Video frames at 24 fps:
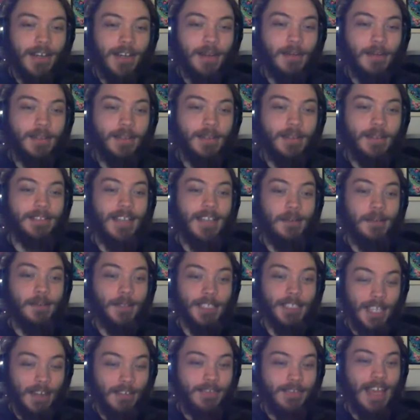I would
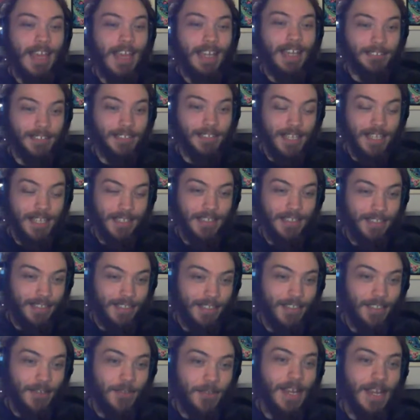love to actually get to see
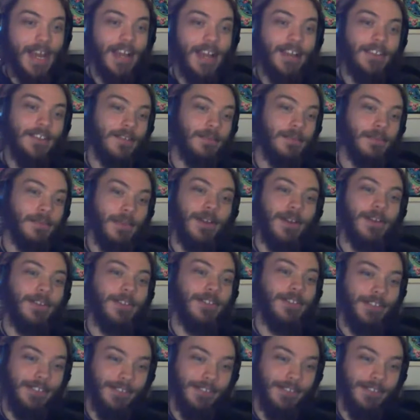you guys in person.